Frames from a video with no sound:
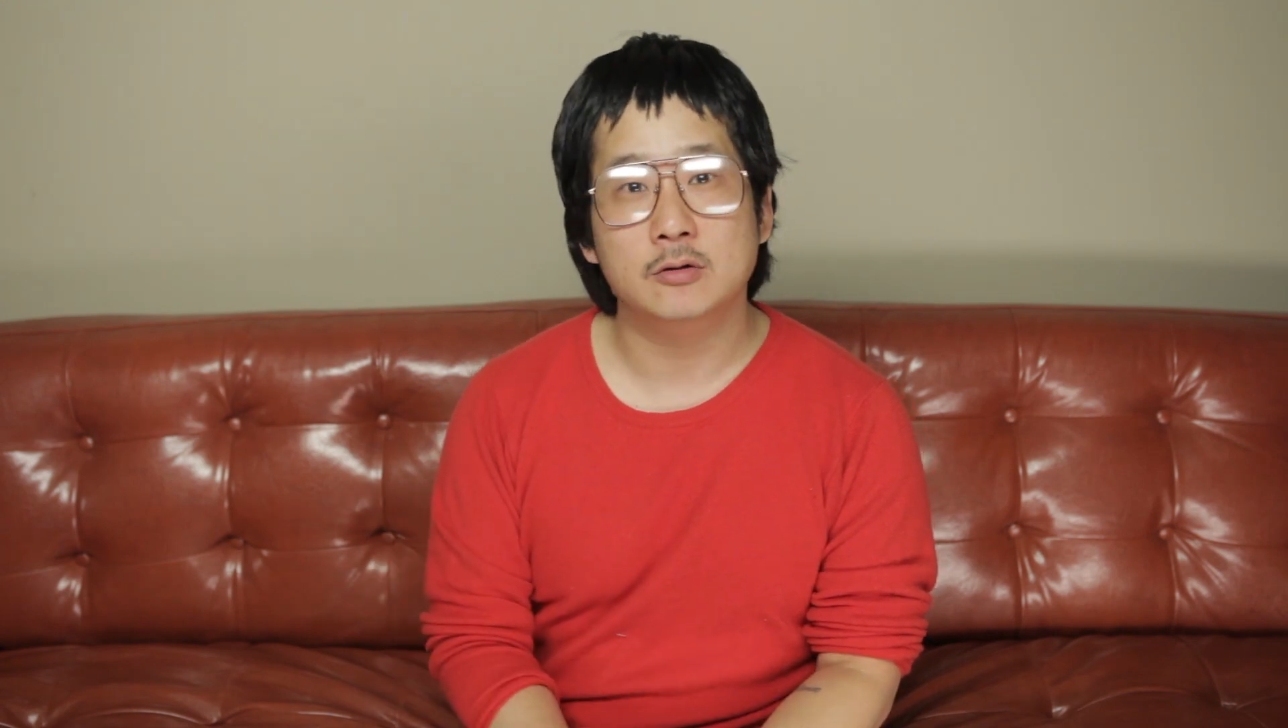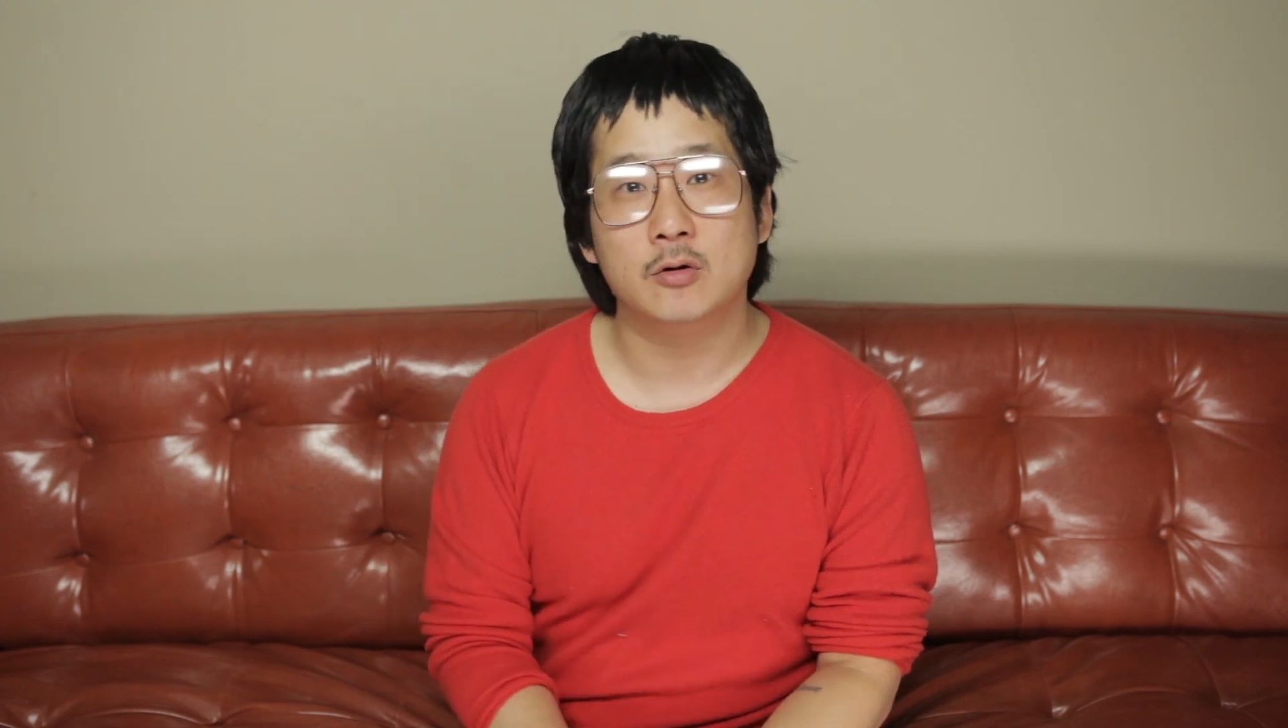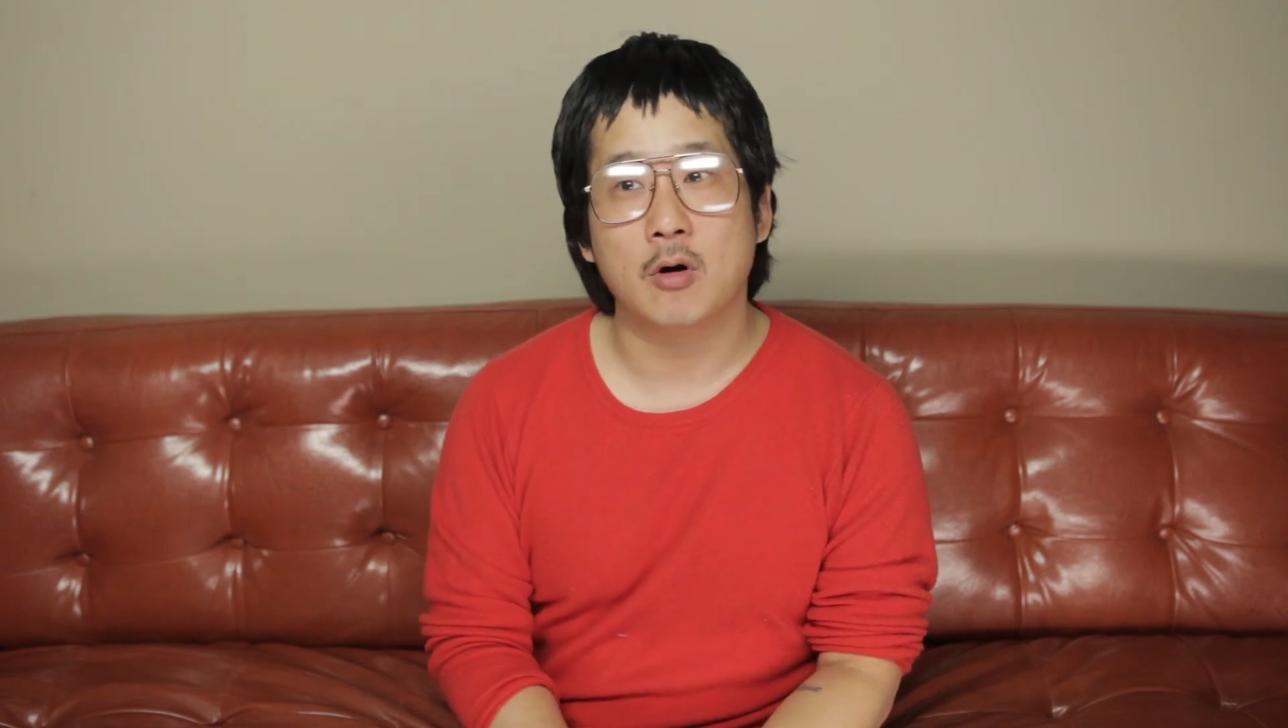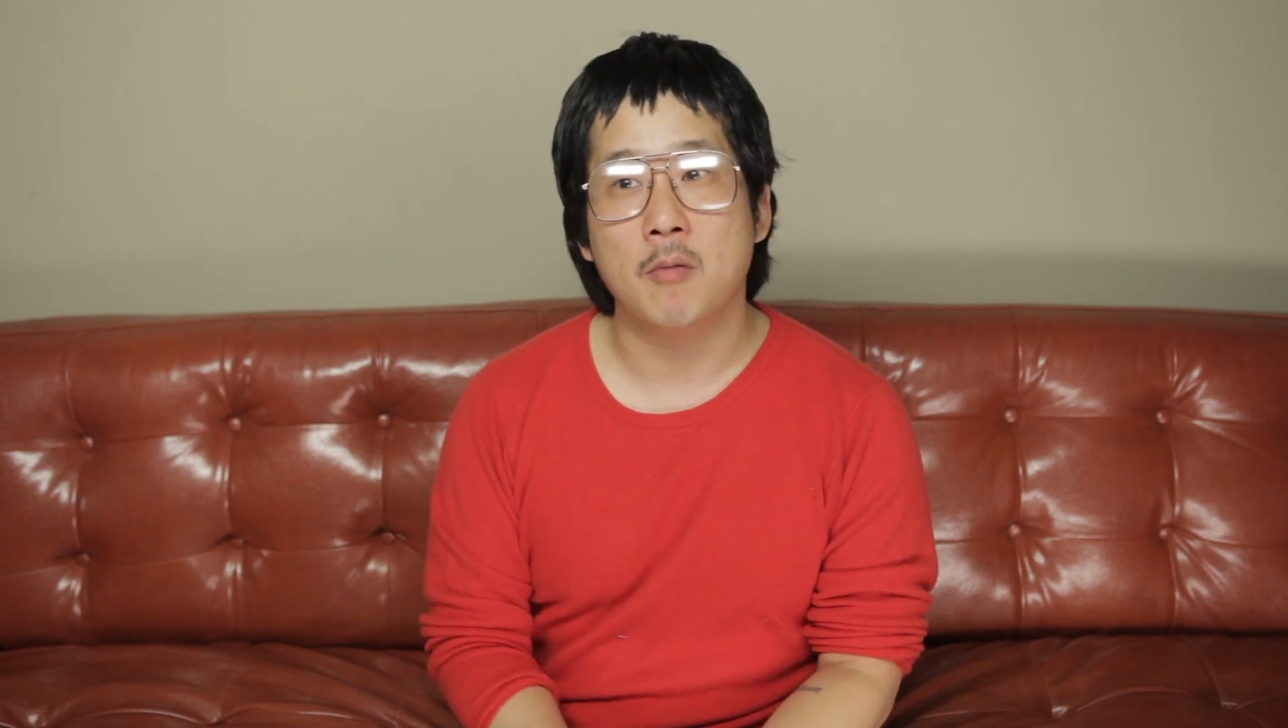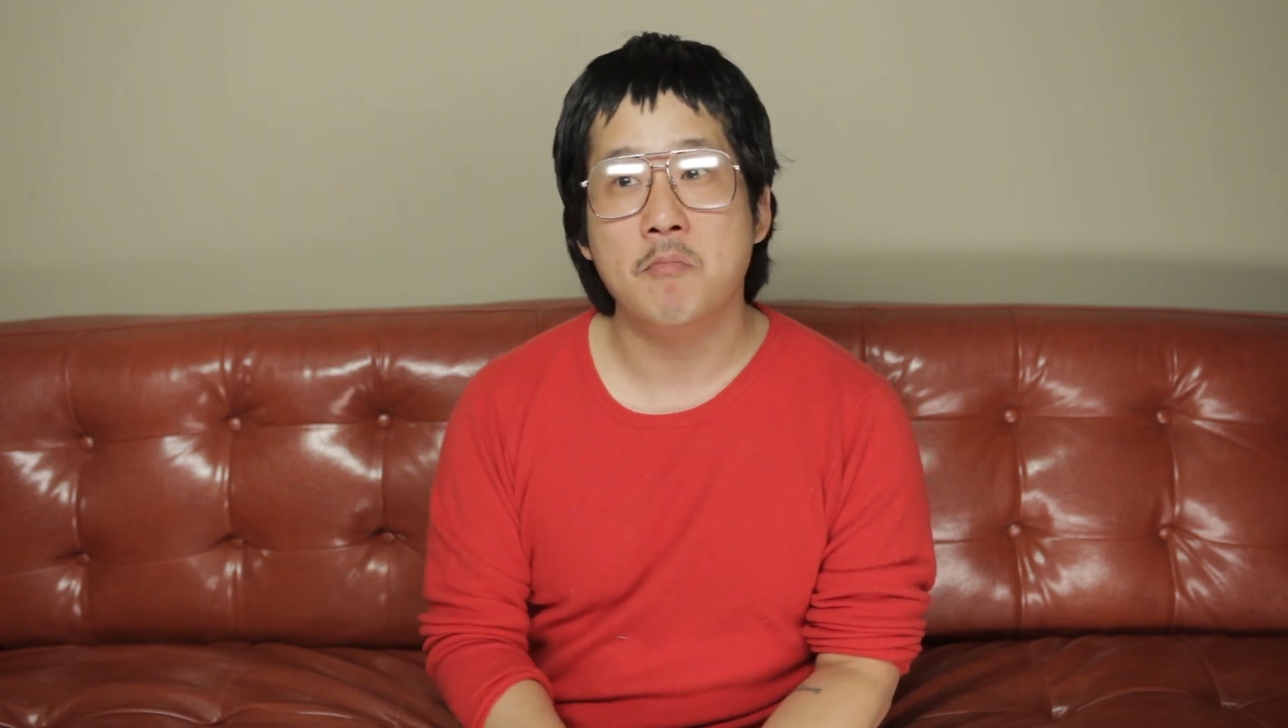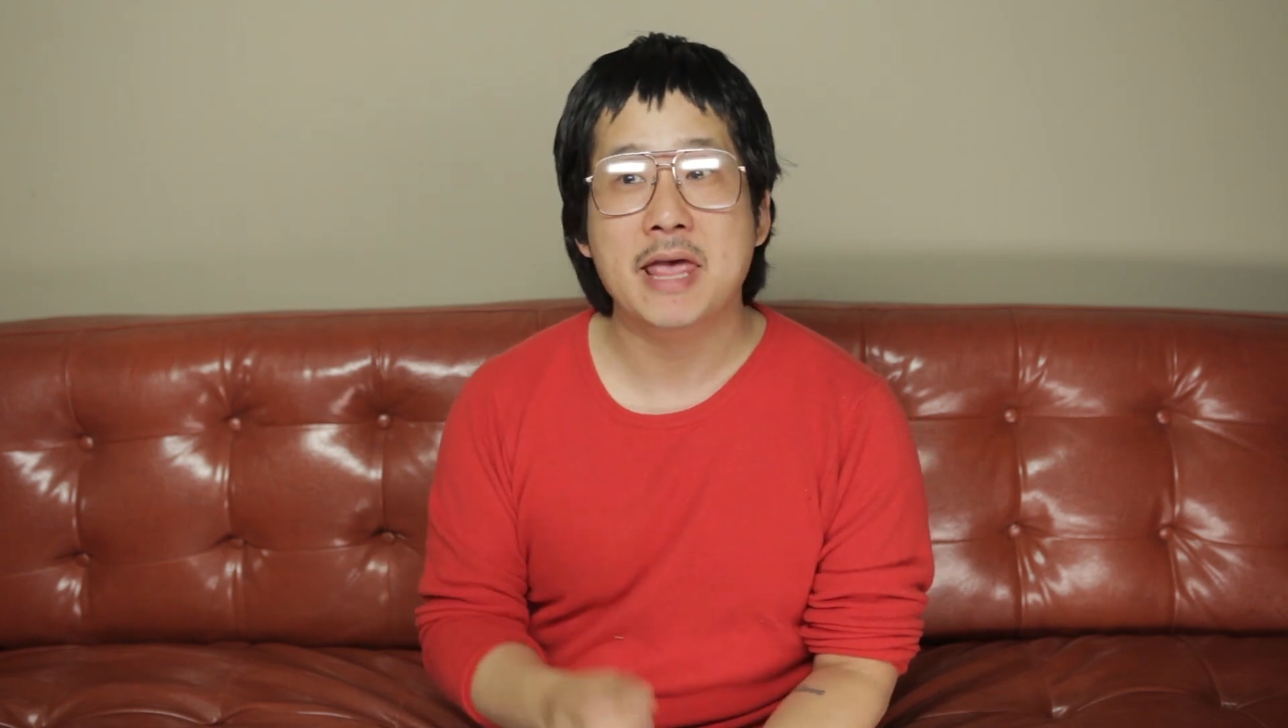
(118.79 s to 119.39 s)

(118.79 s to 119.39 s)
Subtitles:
you know, on